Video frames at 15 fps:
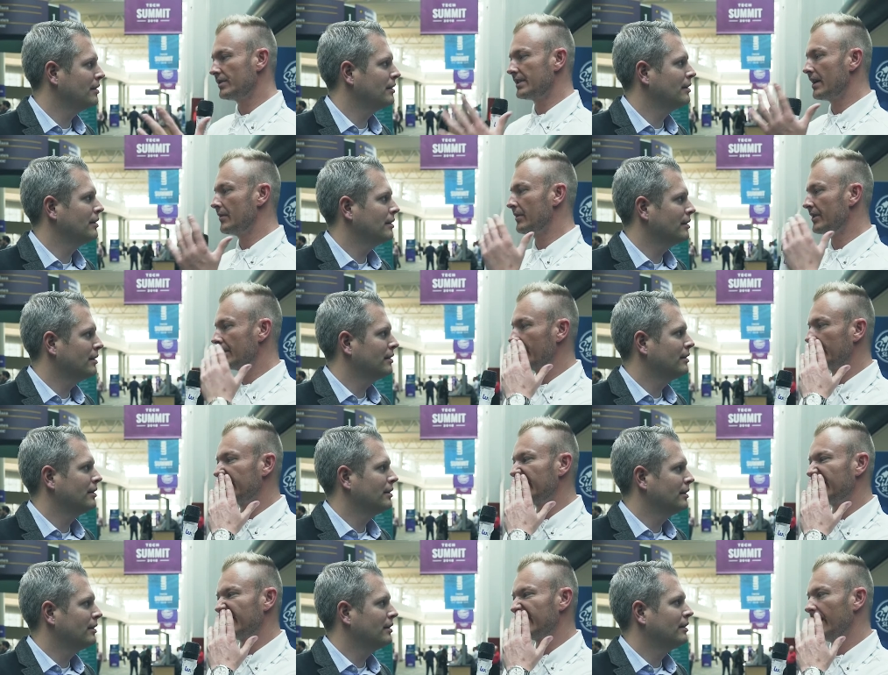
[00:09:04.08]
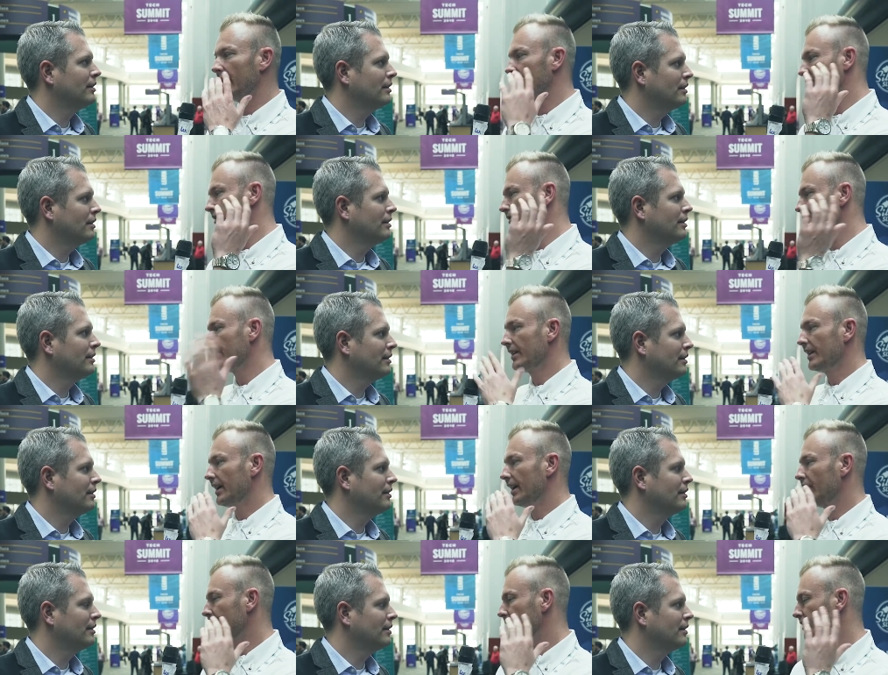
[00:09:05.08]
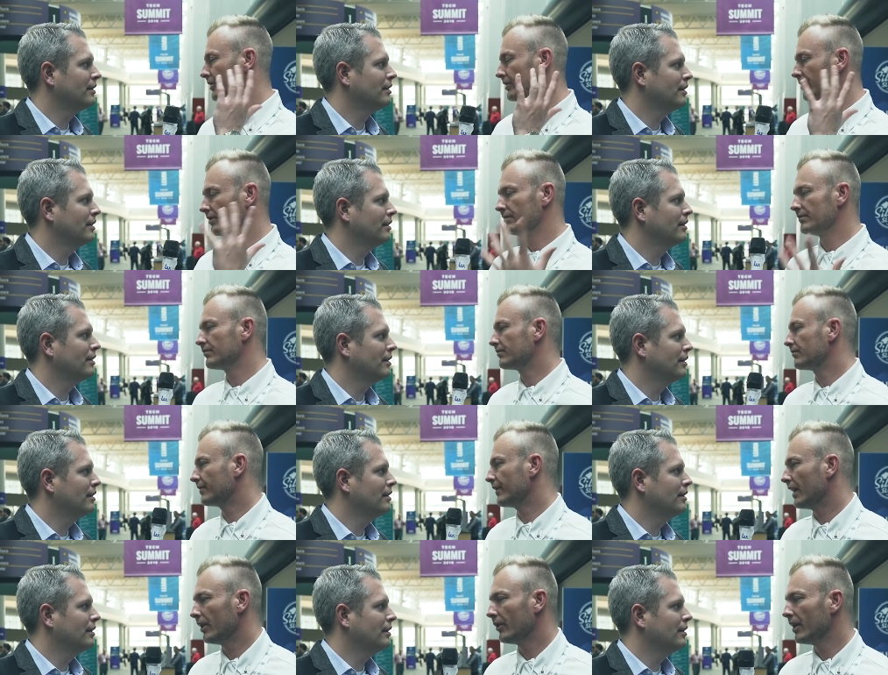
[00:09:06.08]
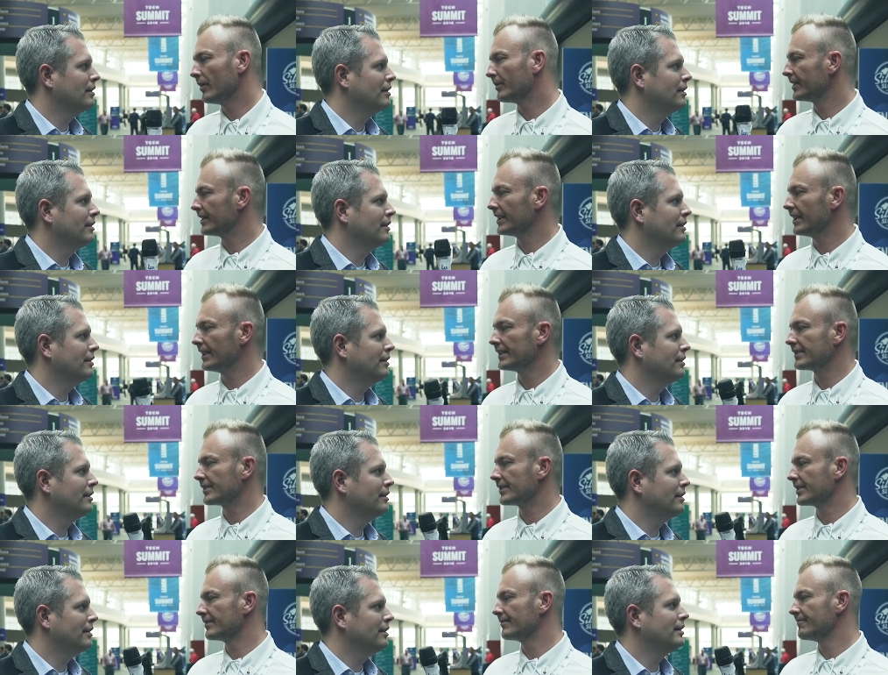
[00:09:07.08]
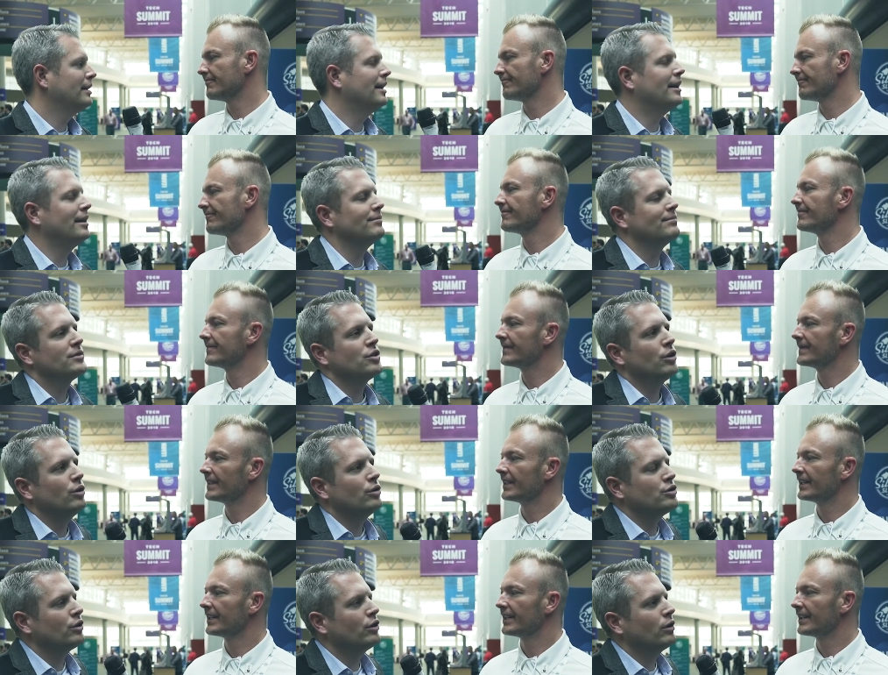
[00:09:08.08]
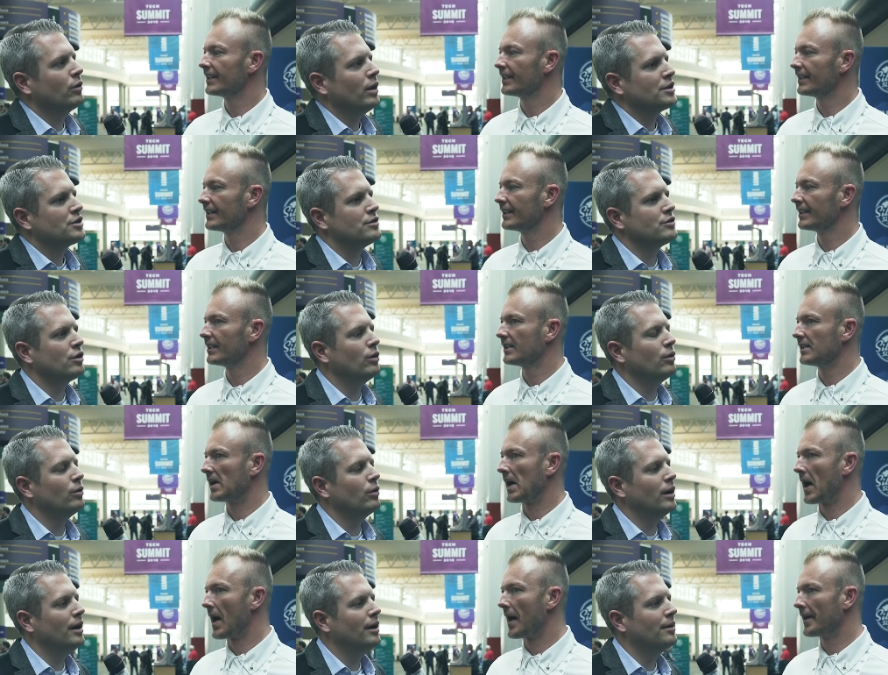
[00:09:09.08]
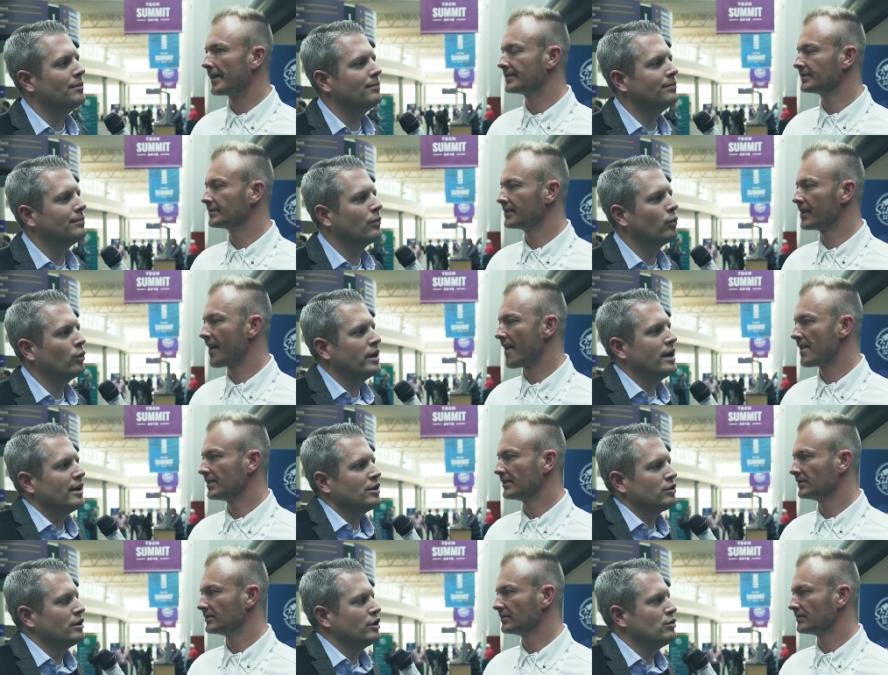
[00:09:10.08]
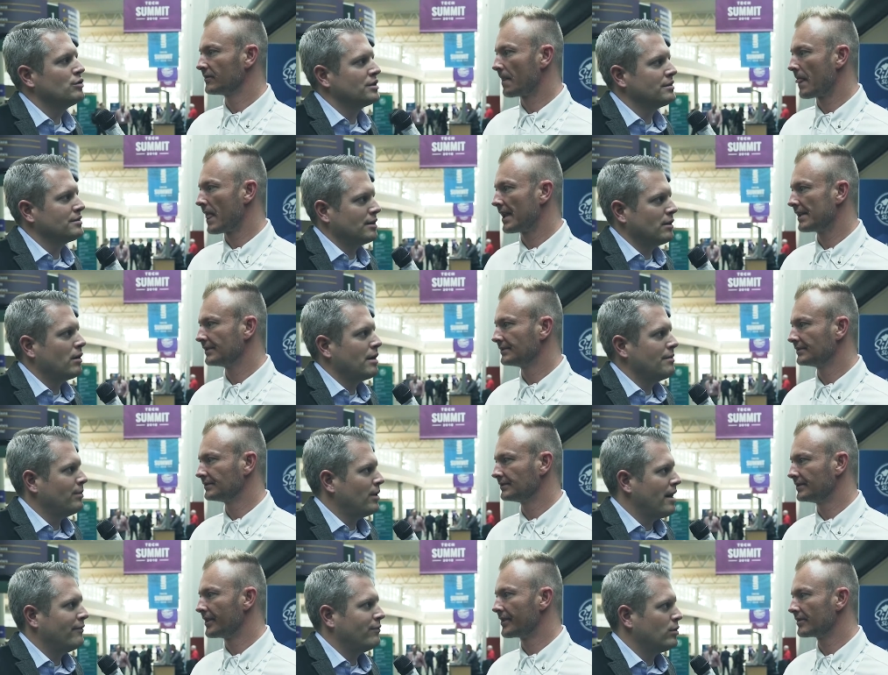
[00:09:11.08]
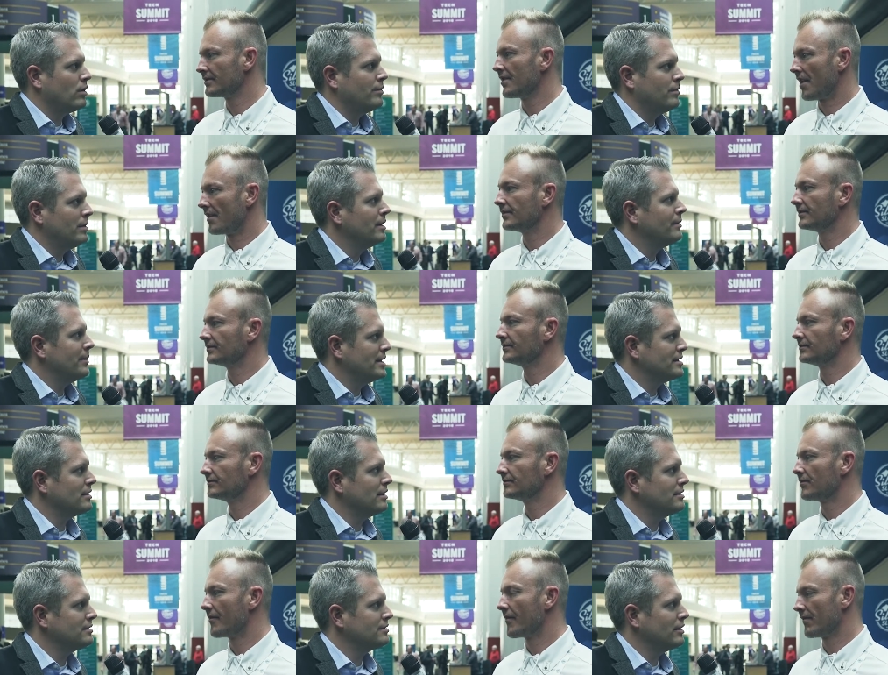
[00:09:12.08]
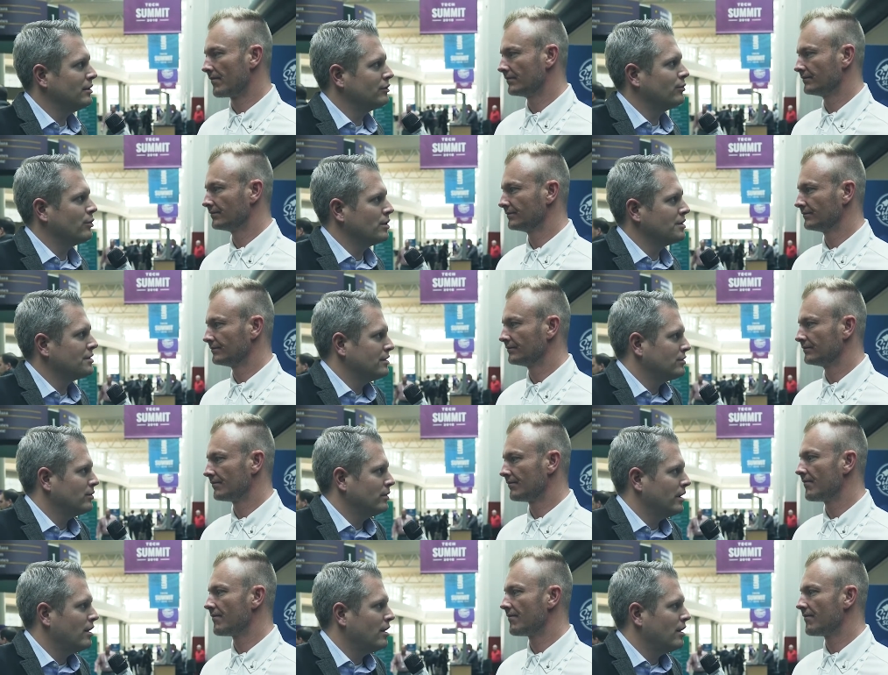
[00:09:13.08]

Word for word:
Speaker 1: stay productive or help you help you follow up with things or
Speaker 2: yeah, so it's a good question. So um, we actually use a CRM platform based on Salesforce that's really